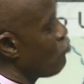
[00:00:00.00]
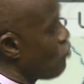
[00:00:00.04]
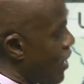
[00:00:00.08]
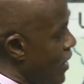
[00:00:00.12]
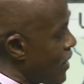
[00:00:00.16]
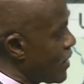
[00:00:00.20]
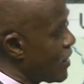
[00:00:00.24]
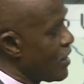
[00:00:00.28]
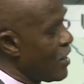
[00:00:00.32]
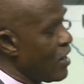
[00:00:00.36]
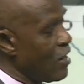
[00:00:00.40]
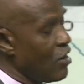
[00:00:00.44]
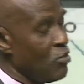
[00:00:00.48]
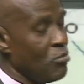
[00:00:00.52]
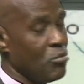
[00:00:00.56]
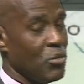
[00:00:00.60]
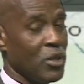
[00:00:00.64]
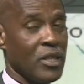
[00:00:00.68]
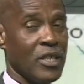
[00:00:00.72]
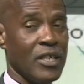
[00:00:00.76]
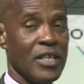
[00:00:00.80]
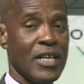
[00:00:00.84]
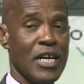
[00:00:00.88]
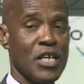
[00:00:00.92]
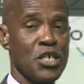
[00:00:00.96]
right now,
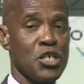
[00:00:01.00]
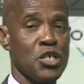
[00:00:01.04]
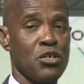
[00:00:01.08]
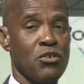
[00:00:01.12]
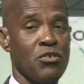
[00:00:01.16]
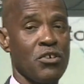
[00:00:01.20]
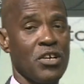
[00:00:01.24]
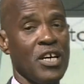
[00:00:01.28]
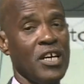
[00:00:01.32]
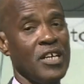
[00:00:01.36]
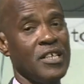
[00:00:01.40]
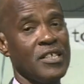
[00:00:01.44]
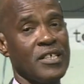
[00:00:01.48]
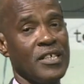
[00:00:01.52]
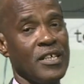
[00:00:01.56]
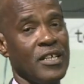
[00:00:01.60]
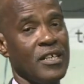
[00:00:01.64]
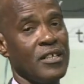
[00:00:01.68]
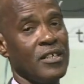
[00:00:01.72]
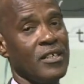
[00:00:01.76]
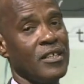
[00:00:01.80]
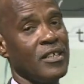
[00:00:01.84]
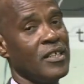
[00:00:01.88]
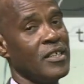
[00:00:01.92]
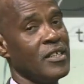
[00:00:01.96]
but the National Hurricane
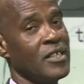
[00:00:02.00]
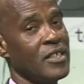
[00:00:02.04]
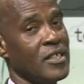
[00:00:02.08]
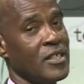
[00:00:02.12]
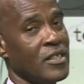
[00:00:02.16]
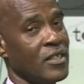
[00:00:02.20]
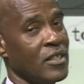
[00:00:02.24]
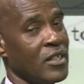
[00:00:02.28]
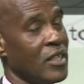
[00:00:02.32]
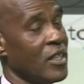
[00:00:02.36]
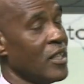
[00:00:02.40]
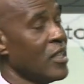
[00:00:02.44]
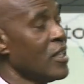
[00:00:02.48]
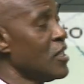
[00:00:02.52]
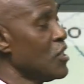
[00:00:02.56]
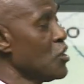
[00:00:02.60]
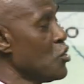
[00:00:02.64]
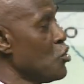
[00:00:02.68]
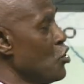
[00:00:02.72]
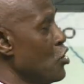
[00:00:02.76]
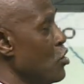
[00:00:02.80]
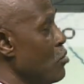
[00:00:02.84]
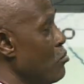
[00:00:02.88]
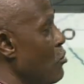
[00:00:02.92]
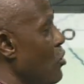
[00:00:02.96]
Center is going to
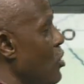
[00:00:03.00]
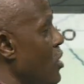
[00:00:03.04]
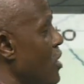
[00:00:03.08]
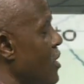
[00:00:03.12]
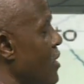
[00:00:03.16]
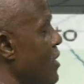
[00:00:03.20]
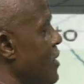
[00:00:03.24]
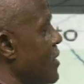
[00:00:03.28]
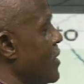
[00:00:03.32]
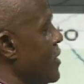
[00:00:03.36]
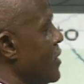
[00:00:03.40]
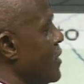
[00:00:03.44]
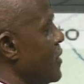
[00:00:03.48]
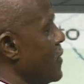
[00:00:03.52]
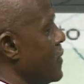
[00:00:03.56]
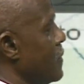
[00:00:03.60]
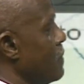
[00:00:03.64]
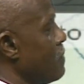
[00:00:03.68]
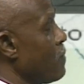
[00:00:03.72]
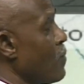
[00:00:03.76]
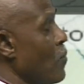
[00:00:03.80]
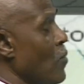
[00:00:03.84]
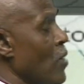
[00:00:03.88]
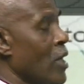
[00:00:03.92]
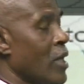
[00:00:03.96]
continue to monitor the
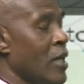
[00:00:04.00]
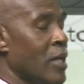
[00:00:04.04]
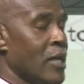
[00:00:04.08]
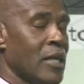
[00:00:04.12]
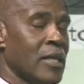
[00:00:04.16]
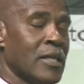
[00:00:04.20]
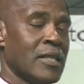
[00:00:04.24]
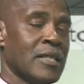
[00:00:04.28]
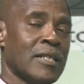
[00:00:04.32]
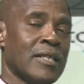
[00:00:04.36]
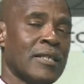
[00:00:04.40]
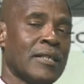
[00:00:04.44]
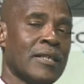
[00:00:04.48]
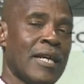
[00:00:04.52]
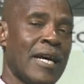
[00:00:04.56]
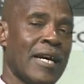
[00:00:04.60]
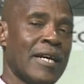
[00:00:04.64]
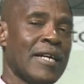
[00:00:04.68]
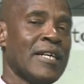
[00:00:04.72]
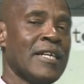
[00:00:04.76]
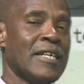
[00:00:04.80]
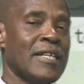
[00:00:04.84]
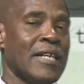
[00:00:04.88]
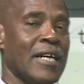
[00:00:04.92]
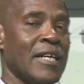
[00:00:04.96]
system. It's
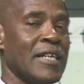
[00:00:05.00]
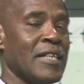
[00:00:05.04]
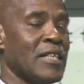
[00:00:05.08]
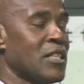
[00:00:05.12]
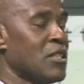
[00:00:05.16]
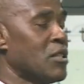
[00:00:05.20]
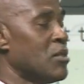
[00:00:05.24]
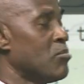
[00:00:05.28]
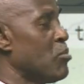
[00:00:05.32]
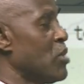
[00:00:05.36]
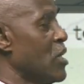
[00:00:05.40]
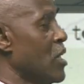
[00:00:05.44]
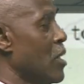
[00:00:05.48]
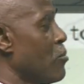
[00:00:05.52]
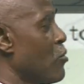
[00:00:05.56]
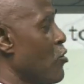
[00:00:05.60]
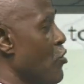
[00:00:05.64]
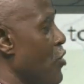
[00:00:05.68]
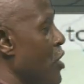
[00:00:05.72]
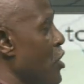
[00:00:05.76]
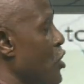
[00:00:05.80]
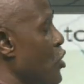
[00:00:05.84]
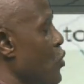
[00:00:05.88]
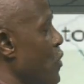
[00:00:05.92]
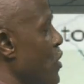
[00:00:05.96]
likely that it could be
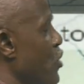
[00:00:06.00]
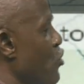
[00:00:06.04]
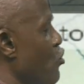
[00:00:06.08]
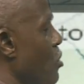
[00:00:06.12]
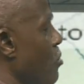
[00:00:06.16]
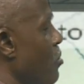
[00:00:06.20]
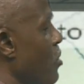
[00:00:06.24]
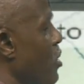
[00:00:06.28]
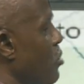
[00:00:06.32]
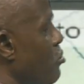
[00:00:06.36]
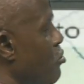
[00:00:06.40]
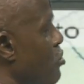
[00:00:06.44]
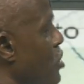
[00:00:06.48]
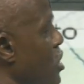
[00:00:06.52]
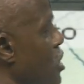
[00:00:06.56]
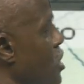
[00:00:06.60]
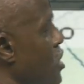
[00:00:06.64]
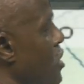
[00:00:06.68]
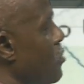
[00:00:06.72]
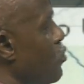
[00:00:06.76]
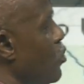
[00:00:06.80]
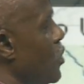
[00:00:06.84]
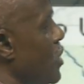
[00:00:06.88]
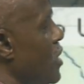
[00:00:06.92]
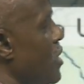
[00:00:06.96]
upgraded to a tropical
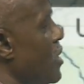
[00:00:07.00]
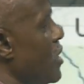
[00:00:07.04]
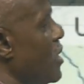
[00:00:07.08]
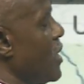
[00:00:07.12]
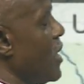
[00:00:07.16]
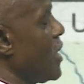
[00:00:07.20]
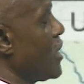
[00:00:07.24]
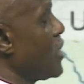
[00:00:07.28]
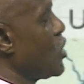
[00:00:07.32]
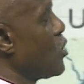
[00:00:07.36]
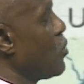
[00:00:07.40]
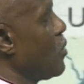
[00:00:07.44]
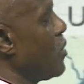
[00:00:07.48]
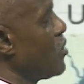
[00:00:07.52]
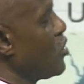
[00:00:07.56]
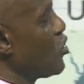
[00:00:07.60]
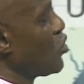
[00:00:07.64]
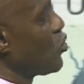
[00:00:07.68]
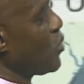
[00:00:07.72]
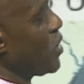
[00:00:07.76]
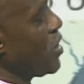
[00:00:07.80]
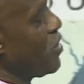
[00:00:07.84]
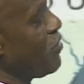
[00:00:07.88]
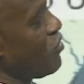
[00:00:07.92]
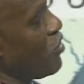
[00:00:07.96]
depression within the next 12 to
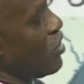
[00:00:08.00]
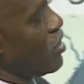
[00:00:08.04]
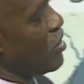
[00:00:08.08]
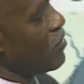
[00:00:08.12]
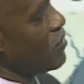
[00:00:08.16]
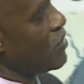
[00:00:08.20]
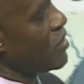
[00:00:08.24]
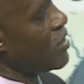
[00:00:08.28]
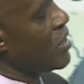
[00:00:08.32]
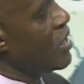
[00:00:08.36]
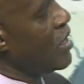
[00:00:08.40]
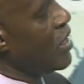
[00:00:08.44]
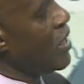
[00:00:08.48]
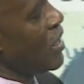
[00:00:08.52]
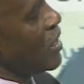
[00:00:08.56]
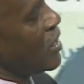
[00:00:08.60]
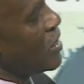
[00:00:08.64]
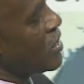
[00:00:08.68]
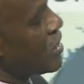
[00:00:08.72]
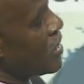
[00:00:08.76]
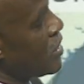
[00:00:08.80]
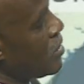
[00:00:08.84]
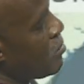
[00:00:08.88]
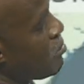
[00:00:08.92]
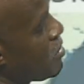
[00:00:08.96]
24 hours.
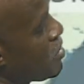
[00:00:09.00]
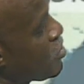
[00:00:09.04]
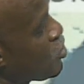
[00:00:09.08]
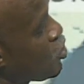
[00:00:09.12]
It's going to be